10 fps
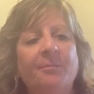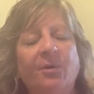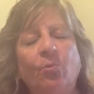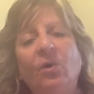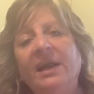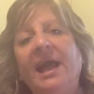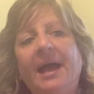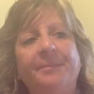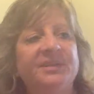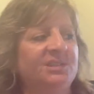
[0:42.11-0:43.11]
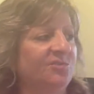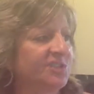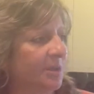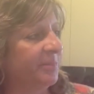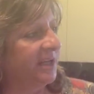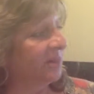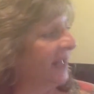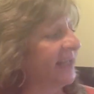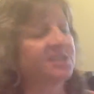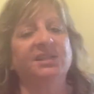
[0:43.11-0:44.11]
But what happens if somebody
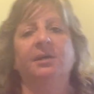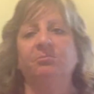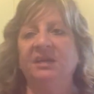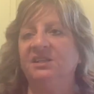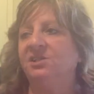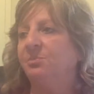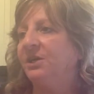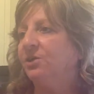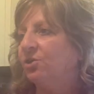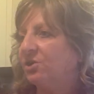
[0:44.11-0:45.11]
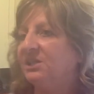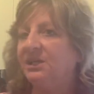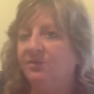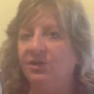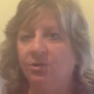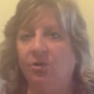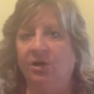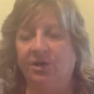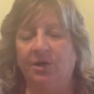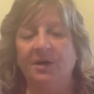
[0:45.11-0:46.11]
likes their meat to be cooked even
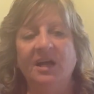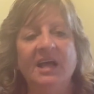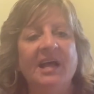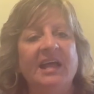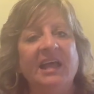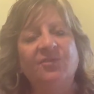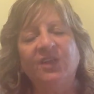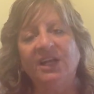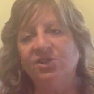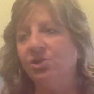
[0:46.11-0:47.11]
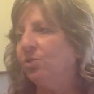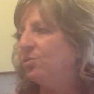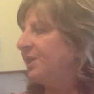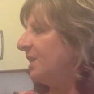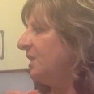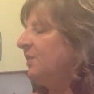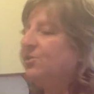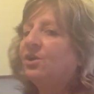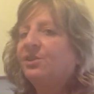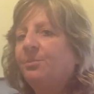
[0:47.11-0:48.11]
longer? If they do, they leave
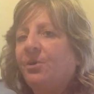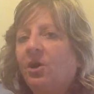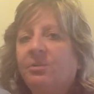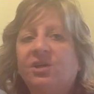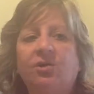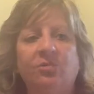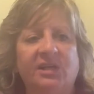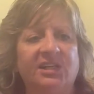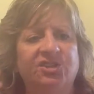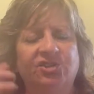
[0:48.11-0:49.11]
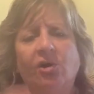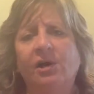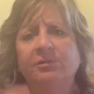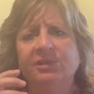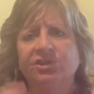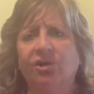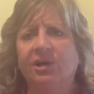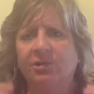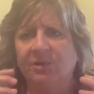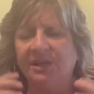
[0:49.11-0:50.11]
it on the barbecue, it gets darker and
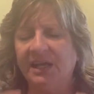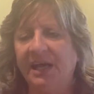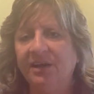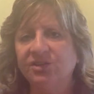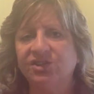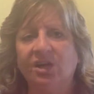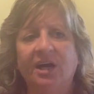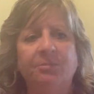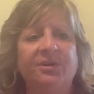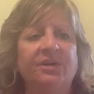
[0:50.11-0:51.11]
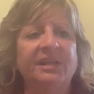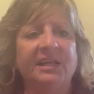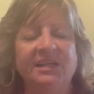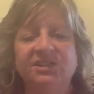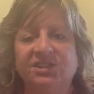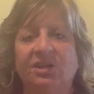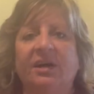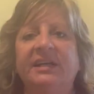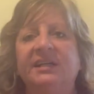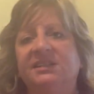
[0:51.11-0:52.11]
darker on the outside, but on the
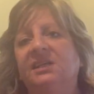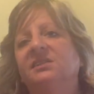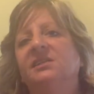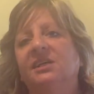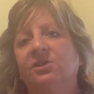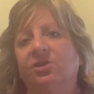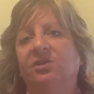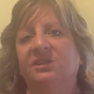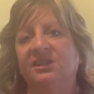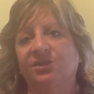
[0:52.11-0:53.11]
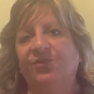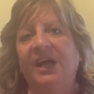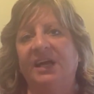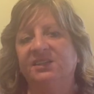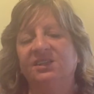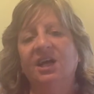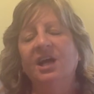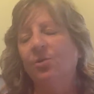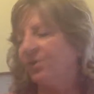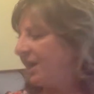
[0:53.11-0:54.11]
inside it doesn't get cooked as fast.
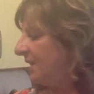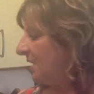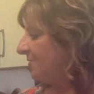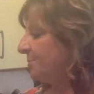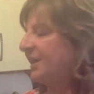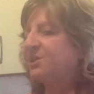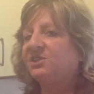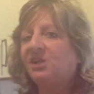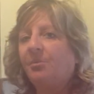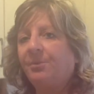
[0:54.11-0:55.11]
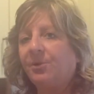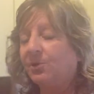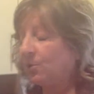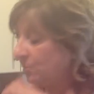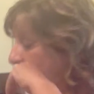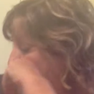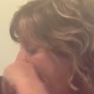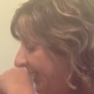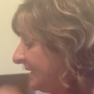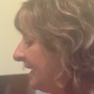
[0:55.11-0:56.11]
What I love about the double burner grill
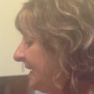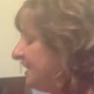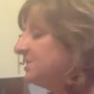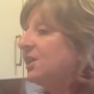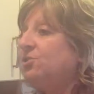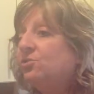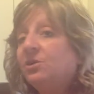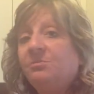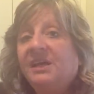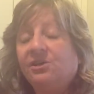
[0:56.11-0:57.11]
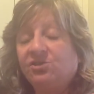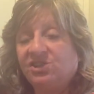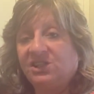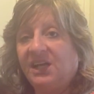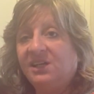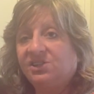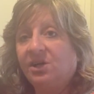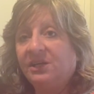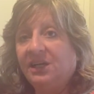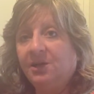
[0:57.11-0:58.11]
pan is that you can make your steaks
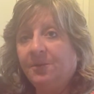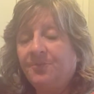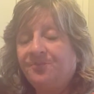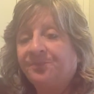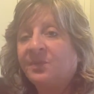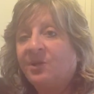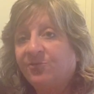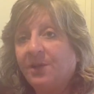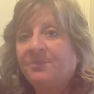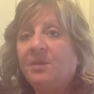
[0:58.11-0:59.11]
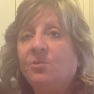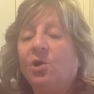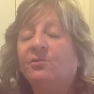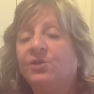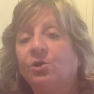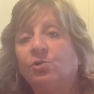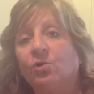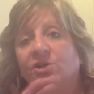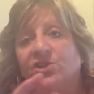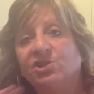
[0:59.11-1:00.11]
on here, flip them over, the
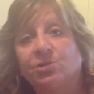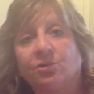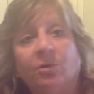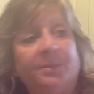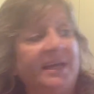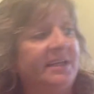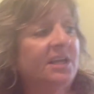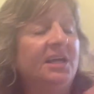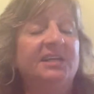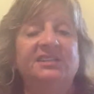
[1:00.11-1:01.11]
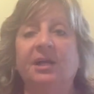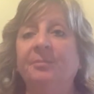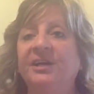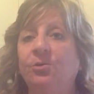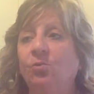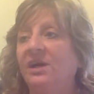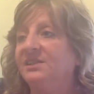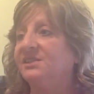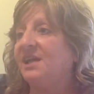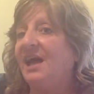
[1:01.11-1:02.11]
gorgeous grill pan. Somebody
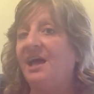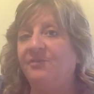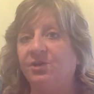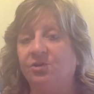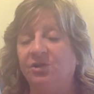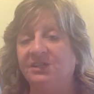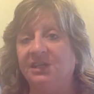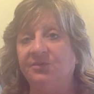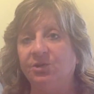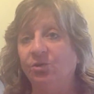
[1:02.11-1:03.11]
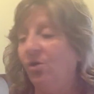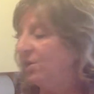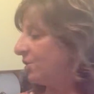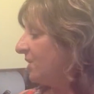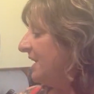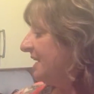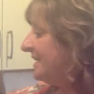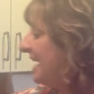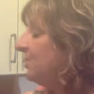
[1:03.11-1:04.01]
wants to have it cooked even longer. Now